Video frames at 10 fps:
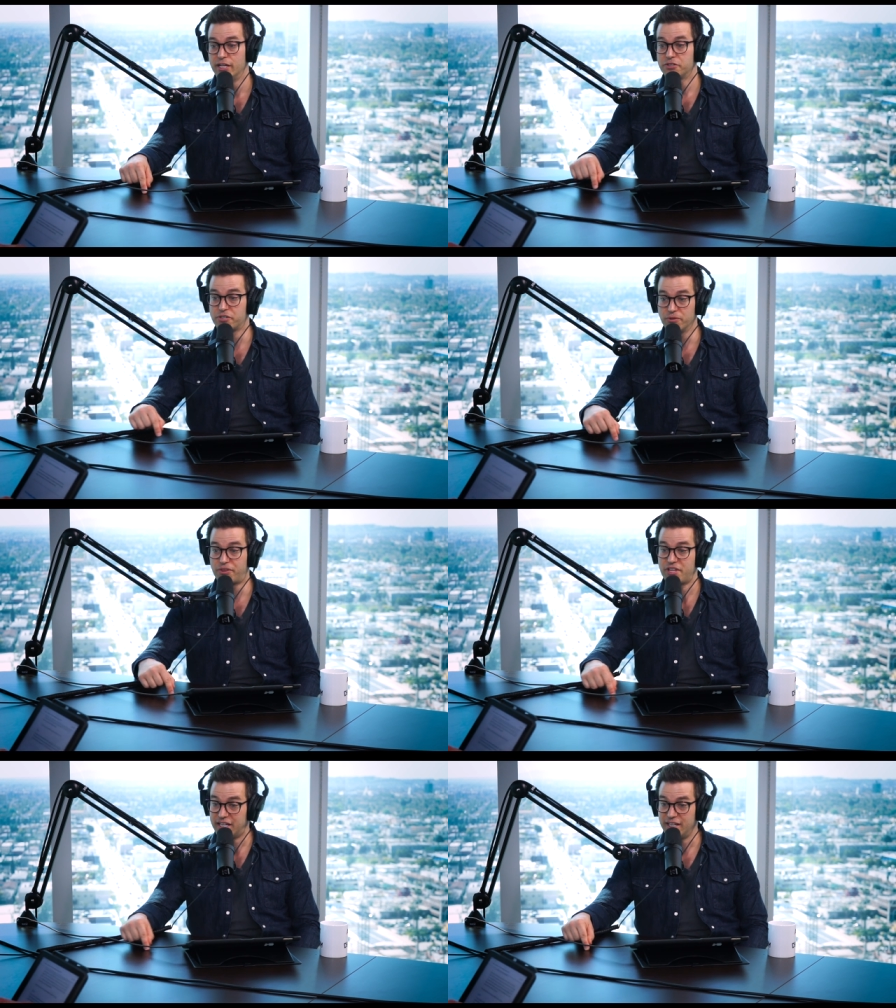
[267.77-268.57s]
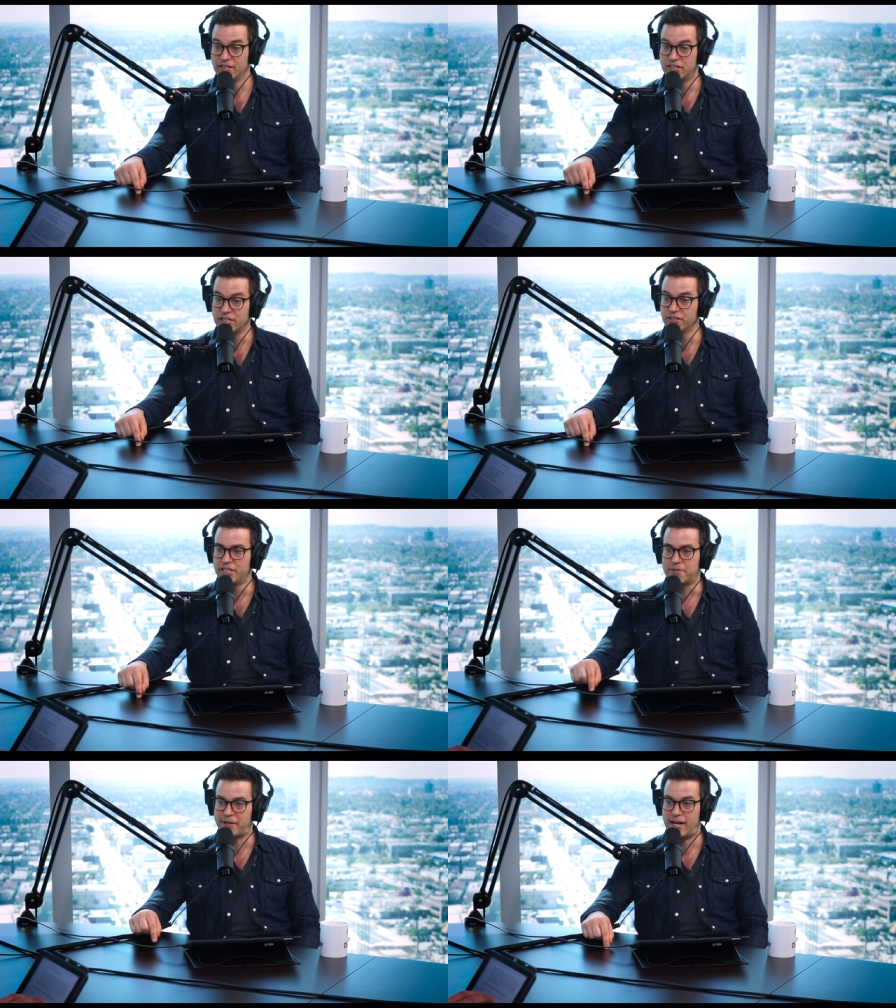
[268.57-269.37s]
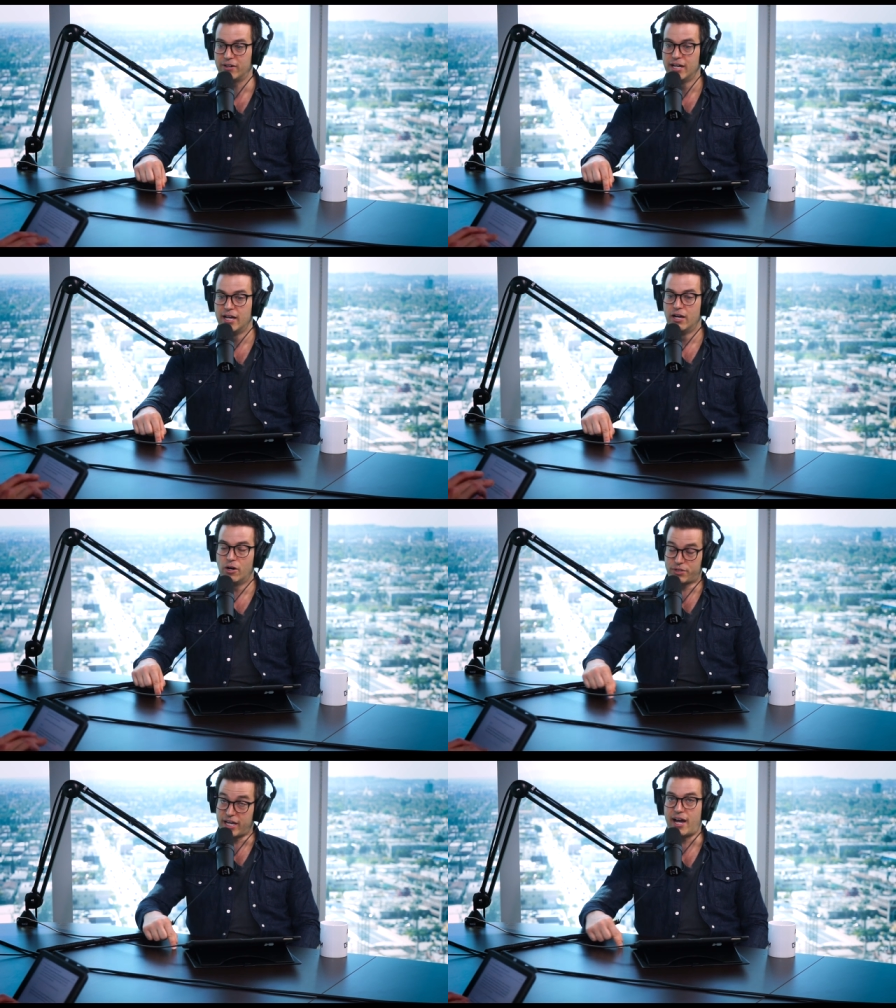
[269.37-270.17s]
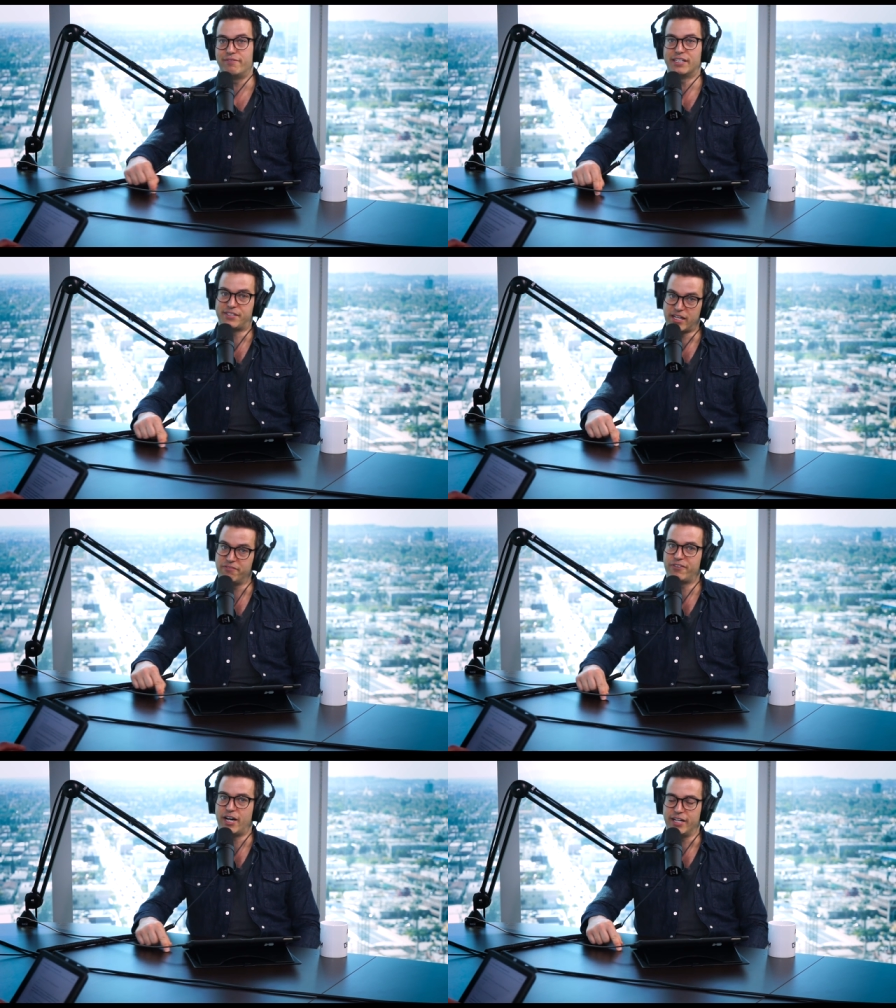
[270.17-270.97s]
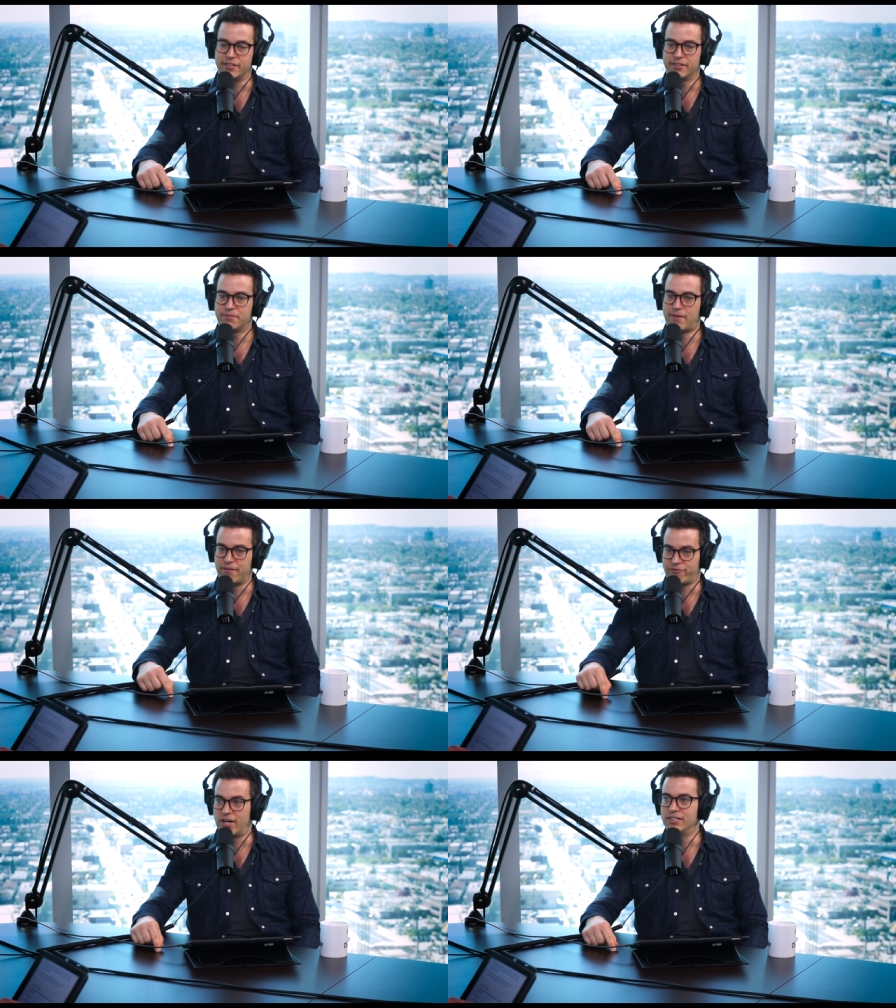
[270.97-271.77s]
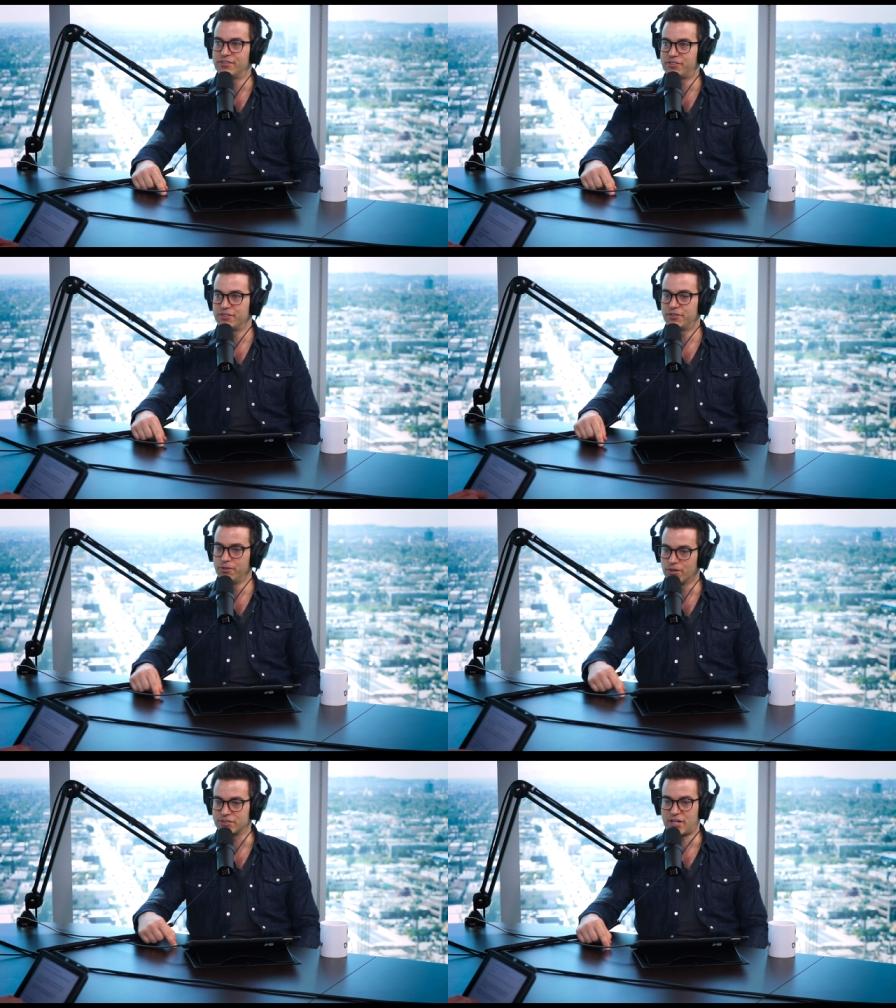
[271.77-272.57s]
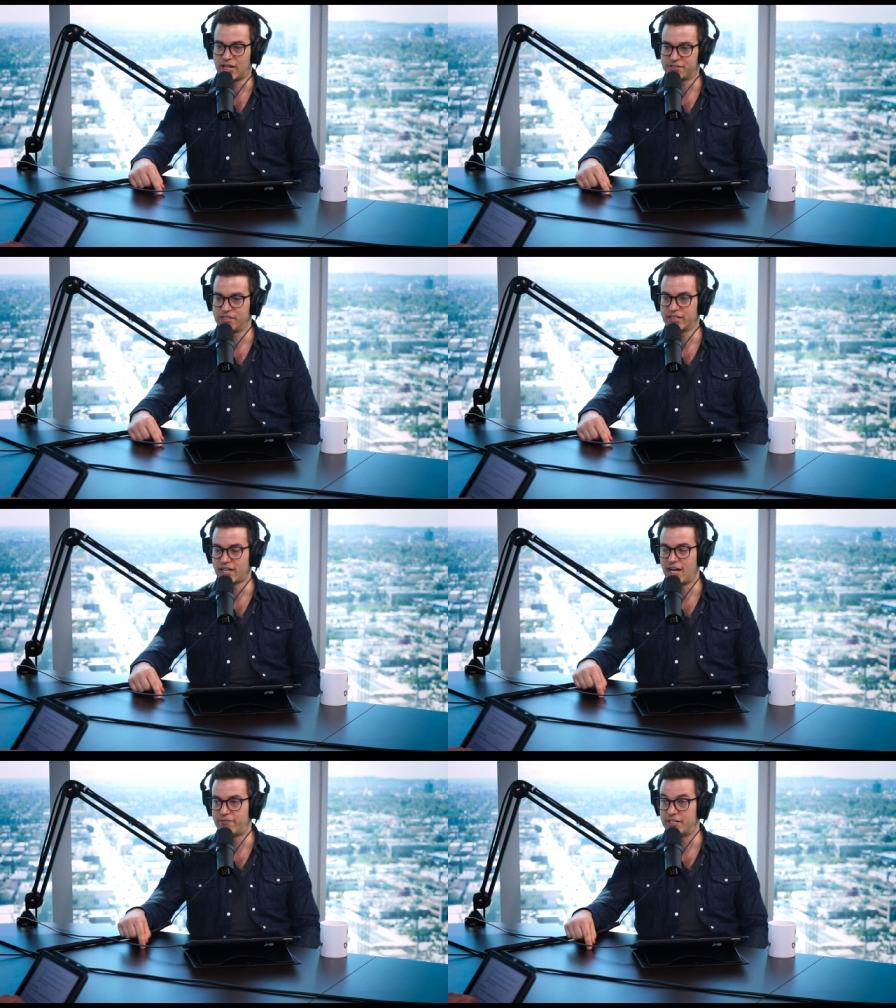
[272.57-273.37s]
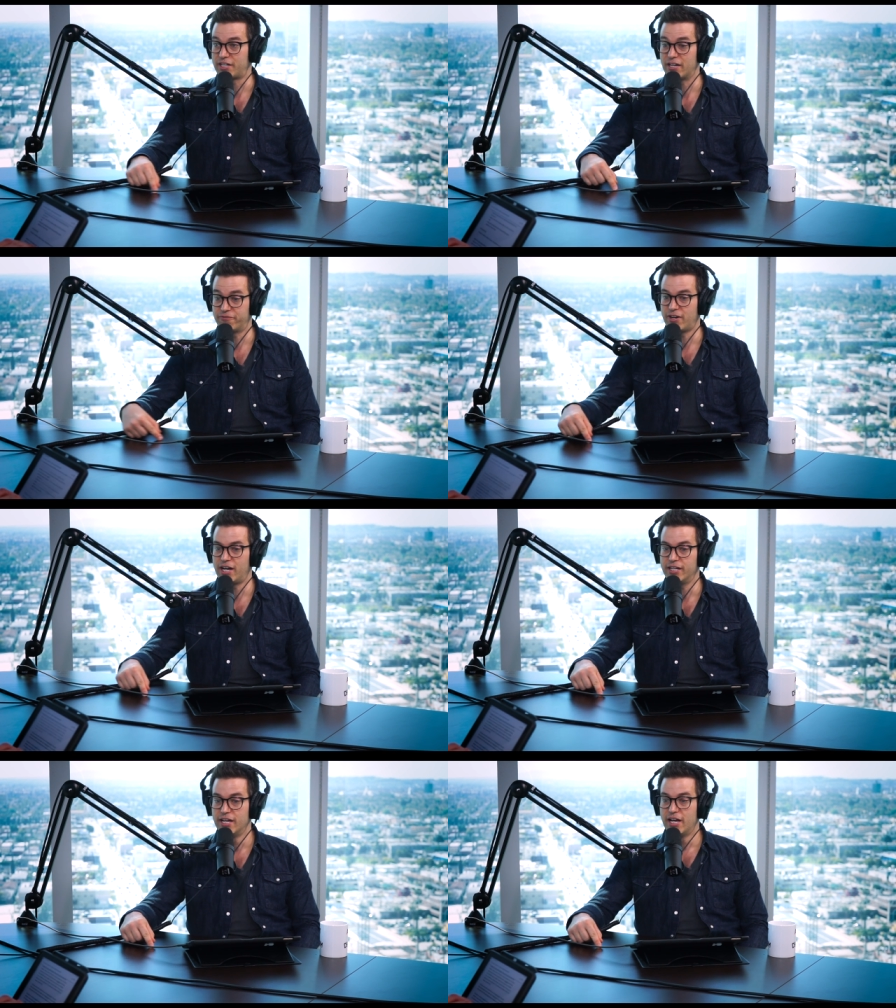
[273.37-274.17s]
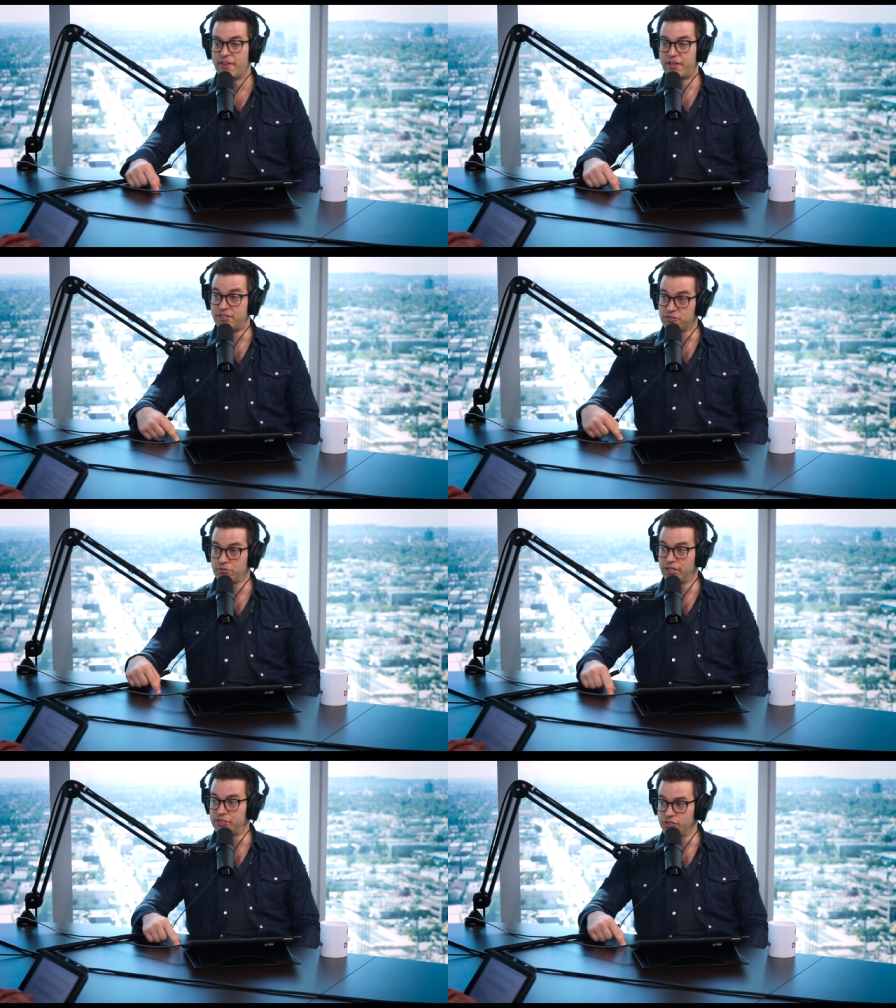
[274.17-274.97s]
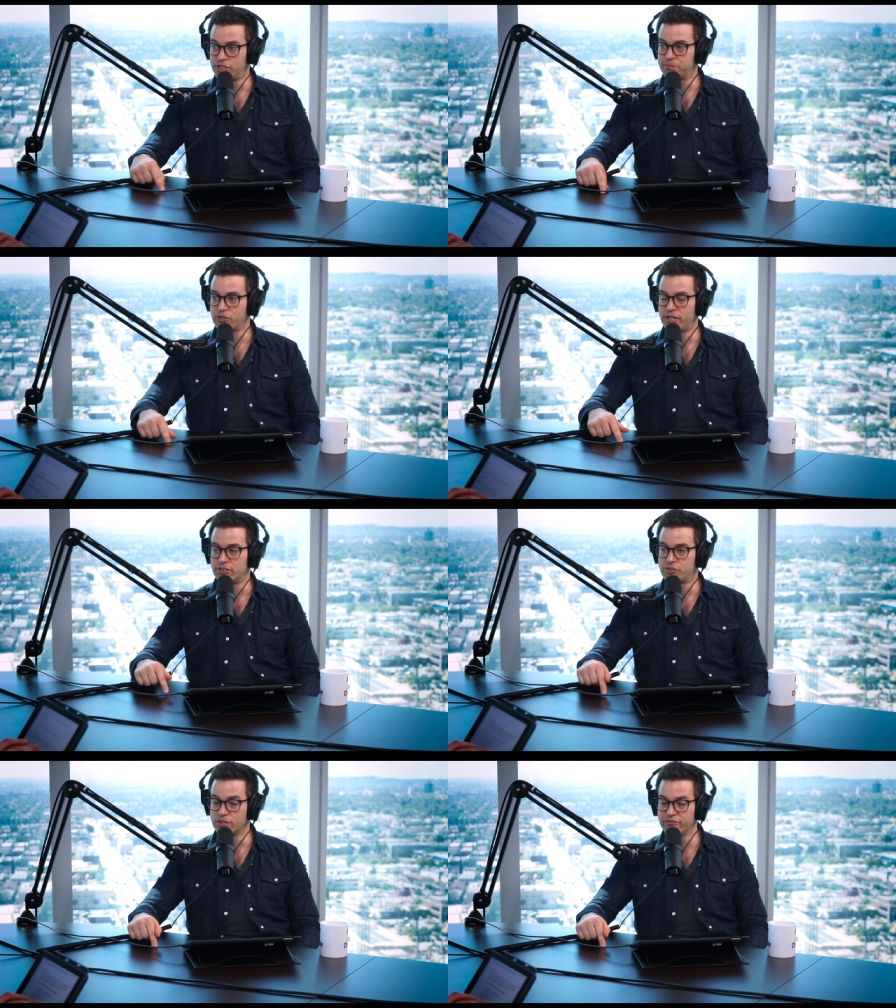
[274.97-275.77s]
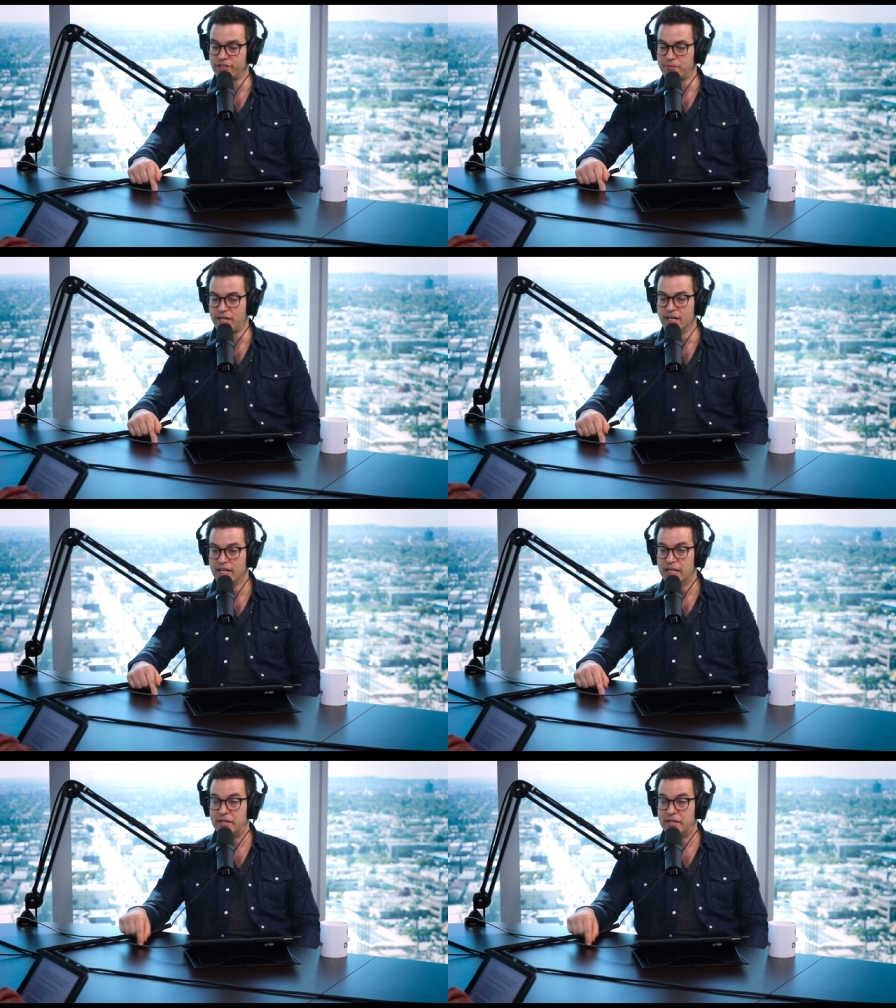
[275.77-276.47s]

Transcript: So, thinking clearly about, okay, I've identified my friends who are toxic, I've identified that these relationships are not serving me.